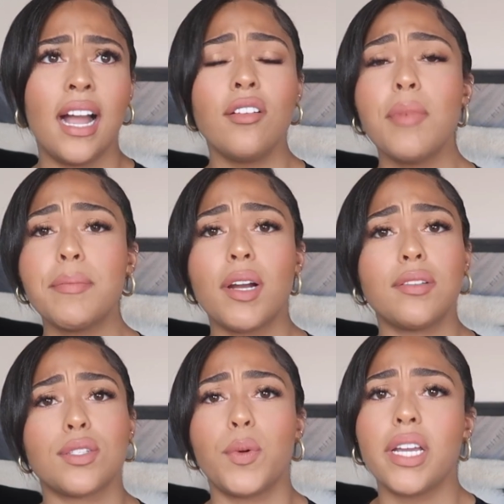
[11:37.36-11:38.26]
I remember I
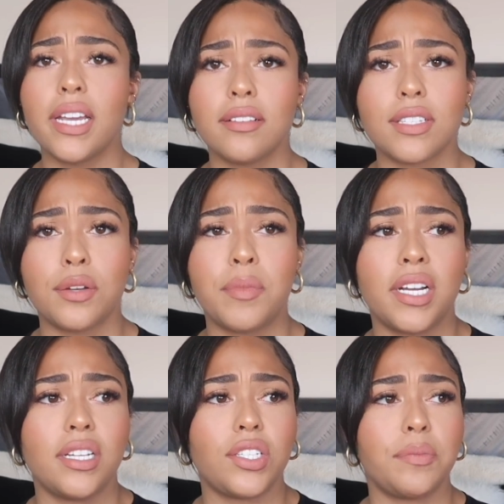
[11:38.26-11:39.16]
was working out so
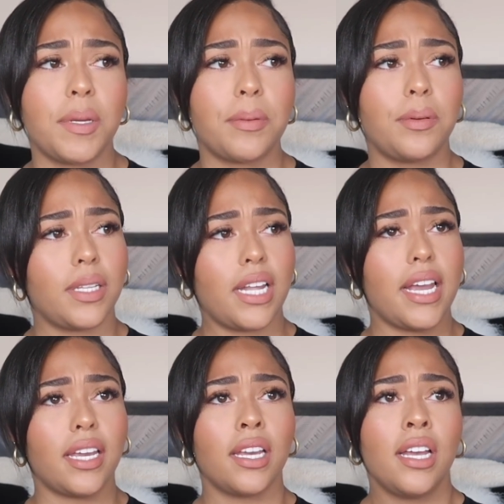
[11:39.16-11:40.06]
much and people were
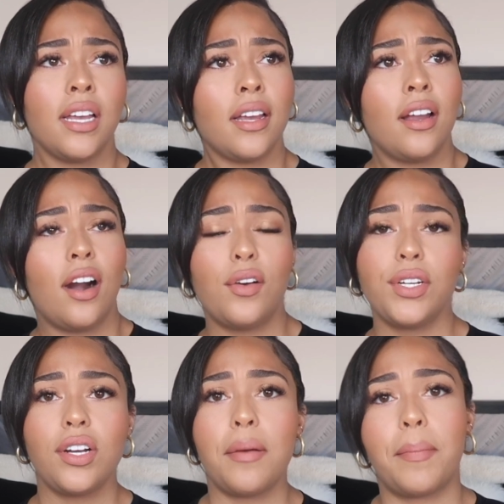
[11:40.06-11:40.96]
like, oh,
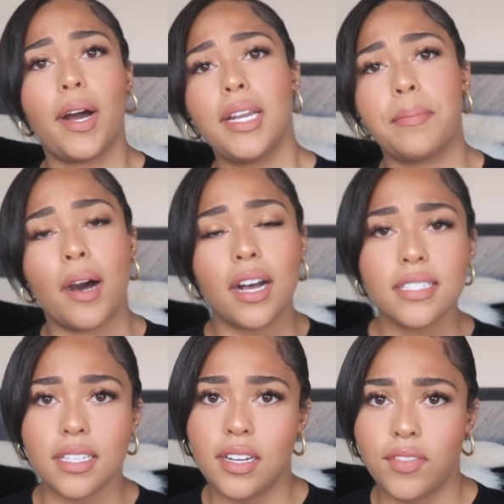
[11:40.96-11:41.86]
you're not body
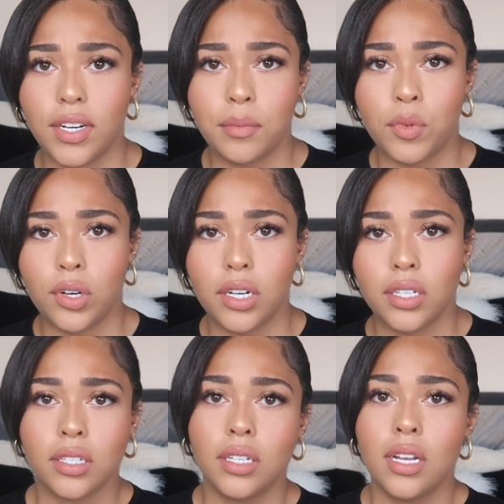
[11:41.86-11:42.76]
positive
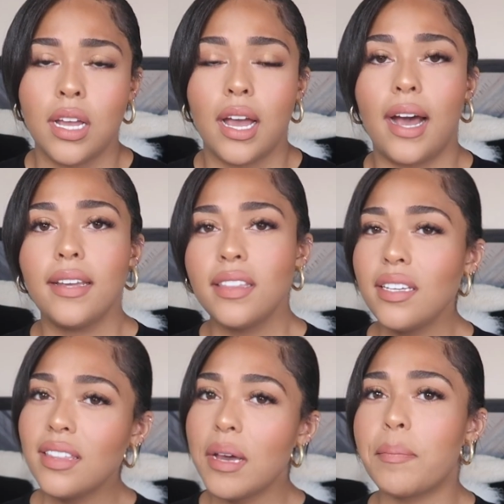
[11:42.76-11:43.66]
anymore. I
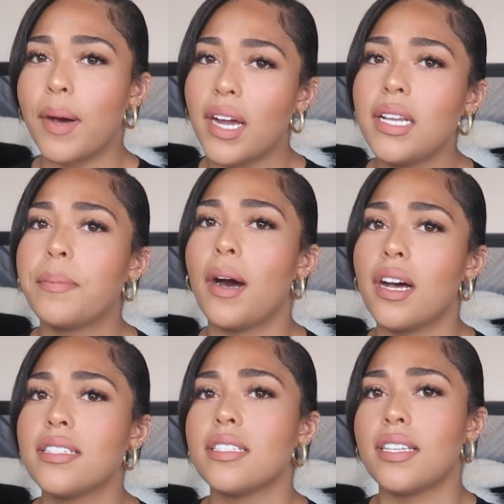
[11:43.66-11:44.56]
think that body
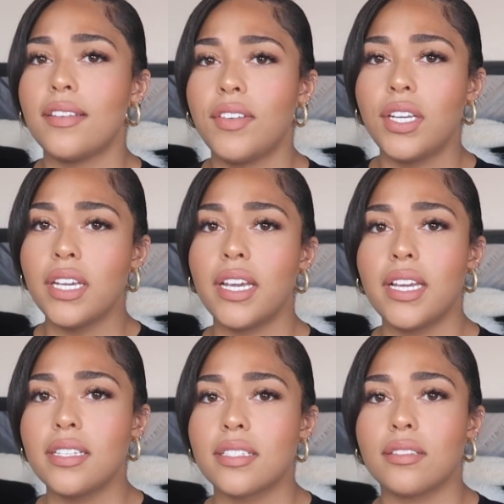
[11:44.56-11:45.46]
positivity
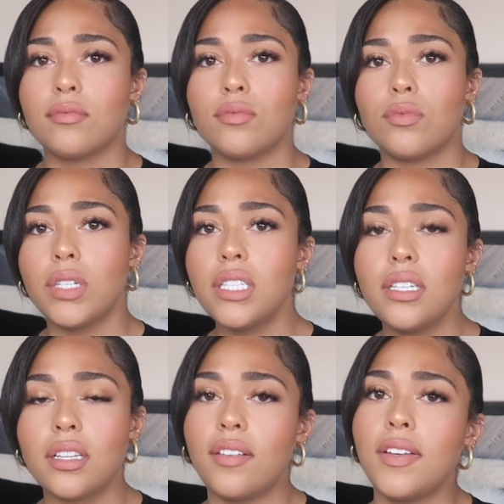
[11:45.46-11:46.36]
is
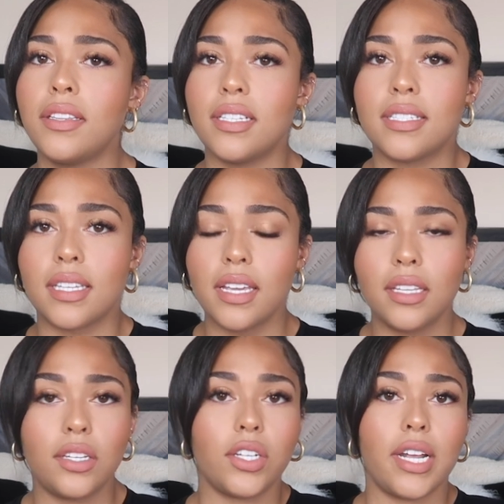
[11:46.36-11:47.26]
really loving the
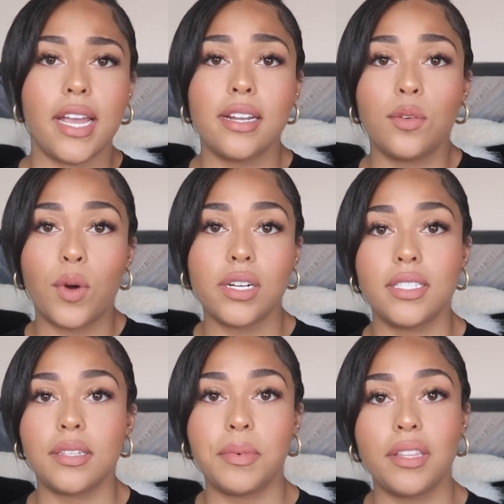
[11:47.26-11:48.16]
skin that you're in and
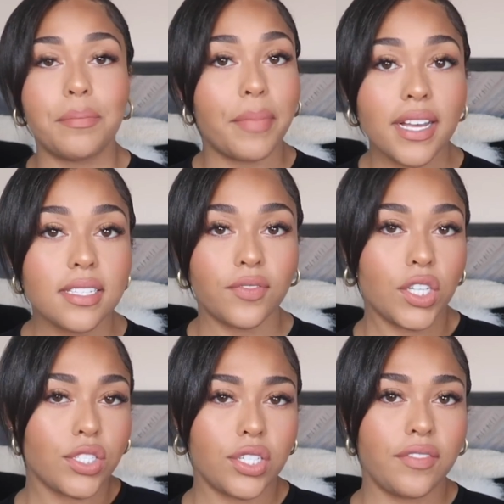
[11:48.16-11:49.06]
wanting to be the best
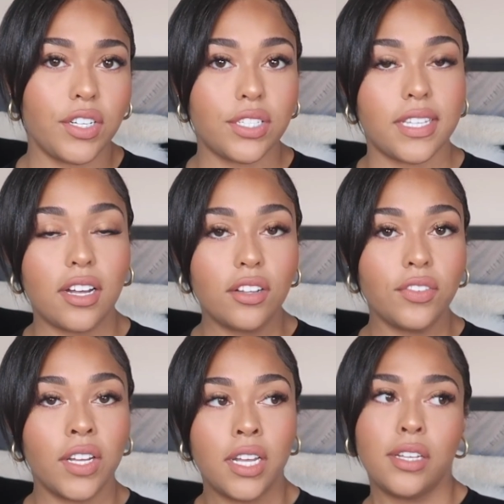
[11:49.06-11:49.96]
version of
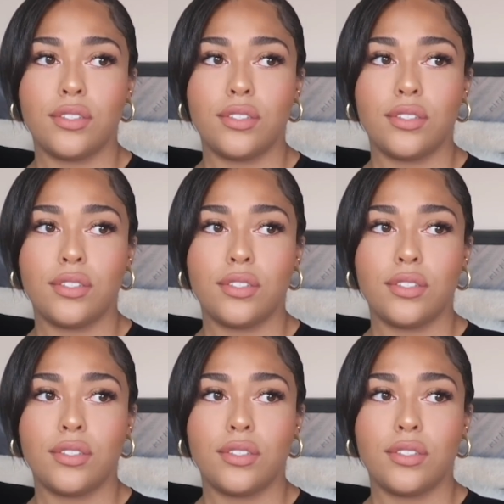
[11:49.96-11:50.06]
yourself.